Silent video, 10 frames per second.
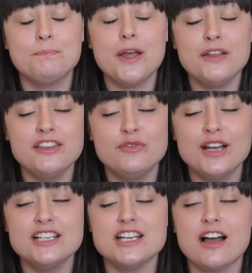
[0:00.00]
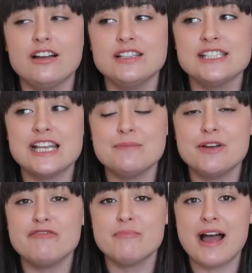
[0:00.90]
both of which are some
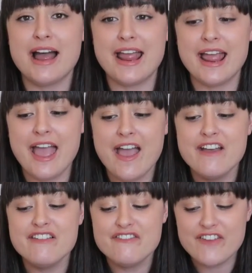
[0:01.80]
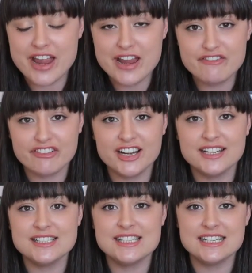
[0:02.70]
of my
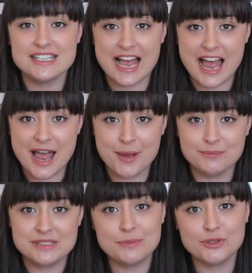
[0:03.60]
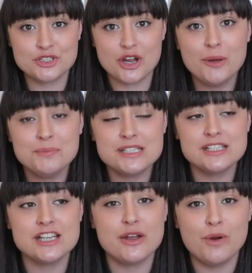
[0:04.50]
favourite um, small
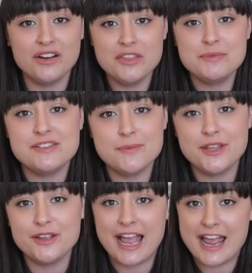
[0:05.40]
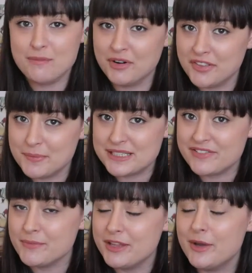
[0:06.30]
shops. So one of them is from the UK and one of them is
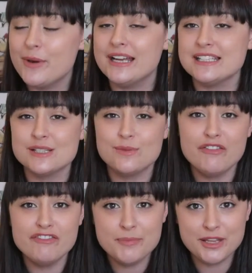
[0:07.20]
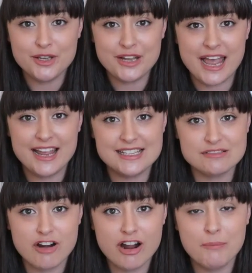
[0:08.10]
from the US. The one from the UK is
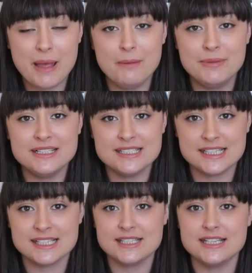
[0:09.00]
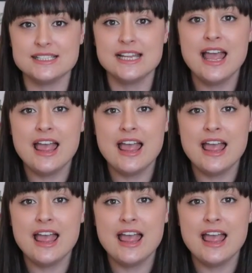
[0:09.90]
Rock Paper Sisters.